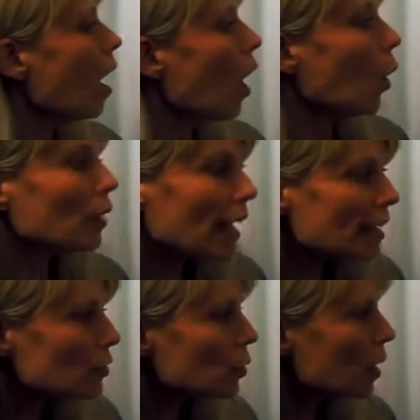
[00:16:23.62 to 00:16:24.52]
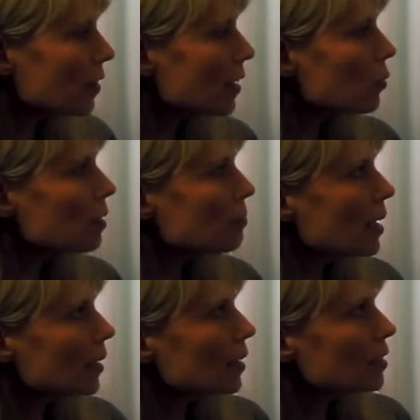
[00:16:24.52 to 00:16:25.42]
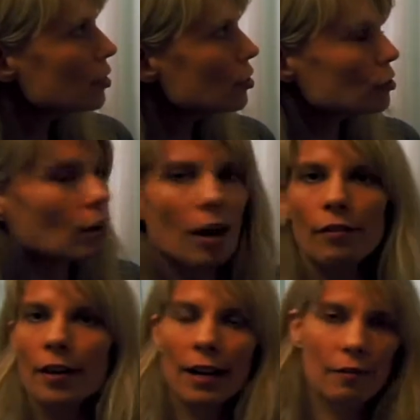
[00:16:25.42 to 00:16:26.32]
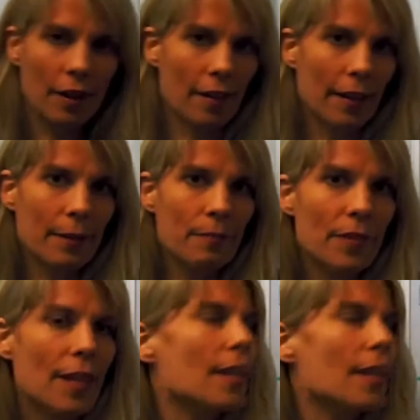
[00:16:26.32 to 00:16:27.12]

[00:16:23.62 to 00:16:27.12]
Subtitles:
Okay, so I think we managed to cover everything